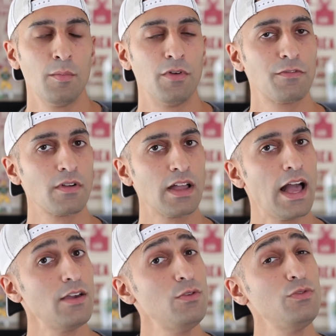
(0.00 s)
but for a
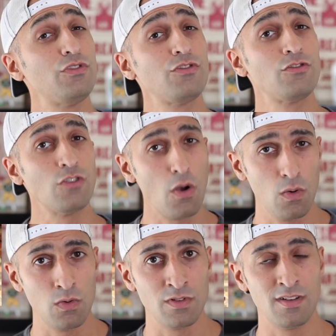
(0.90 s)
guy who's
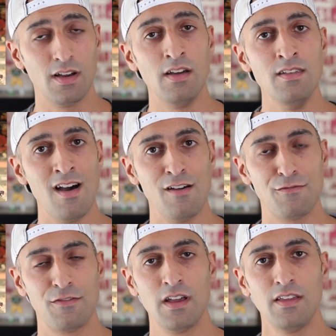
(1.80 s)
shown
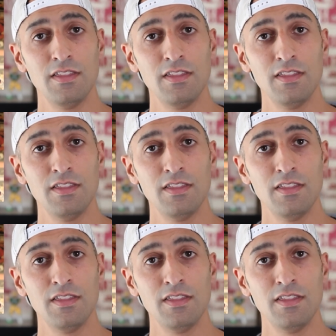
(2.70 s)
enough